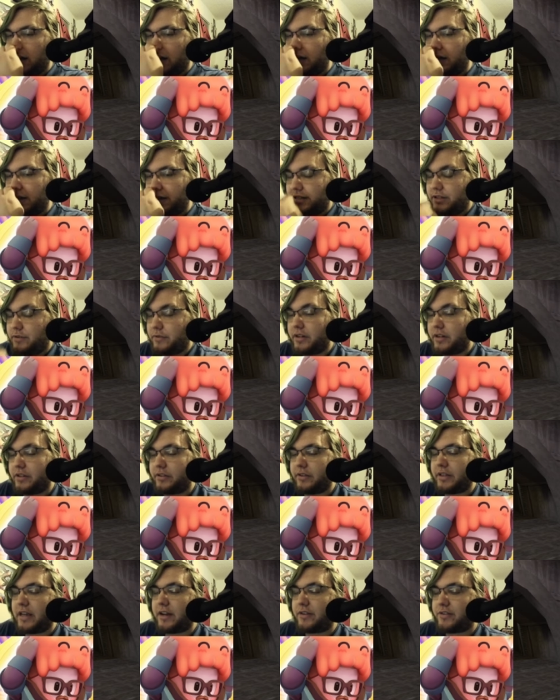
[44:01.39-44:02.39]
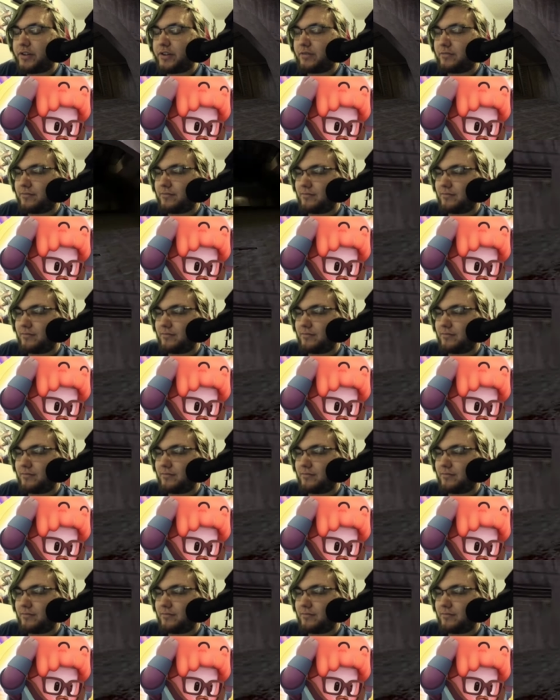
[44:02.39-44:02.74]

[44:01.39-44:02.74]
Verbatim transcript: Uh, do you want to do the outro?